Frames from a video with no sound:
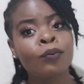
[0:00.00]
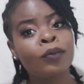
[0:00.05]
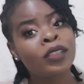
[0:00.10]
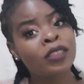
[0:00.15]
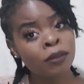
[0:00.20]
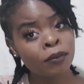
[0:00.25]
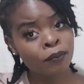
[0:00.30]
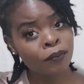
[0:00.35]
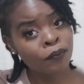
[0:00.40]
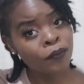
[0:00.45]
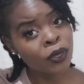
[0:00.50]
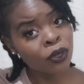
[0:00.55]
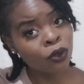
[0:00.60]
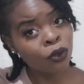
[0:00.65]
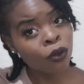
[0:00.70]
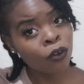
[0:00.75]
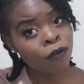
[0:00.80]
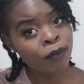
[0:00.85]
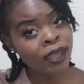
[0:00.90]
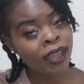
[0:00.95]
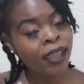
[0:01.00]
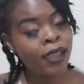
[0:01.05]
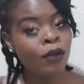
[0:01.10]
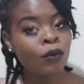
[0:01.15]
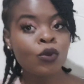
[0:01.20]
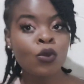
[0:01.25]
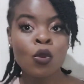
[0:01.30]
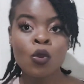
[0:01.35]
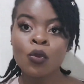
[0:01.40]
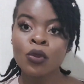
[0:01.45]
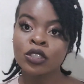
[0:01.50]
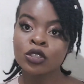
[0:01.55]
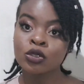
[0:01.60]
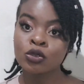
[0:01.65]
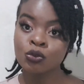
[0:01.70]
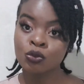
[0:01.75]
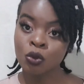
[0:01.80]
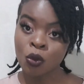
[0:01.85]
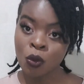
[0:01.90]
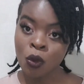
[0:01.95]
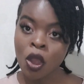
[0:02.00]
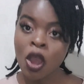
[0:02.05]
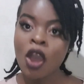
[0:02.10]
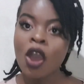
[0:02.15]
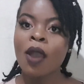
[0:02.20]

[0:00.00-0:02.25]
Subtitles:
but the middle of my hair would always grow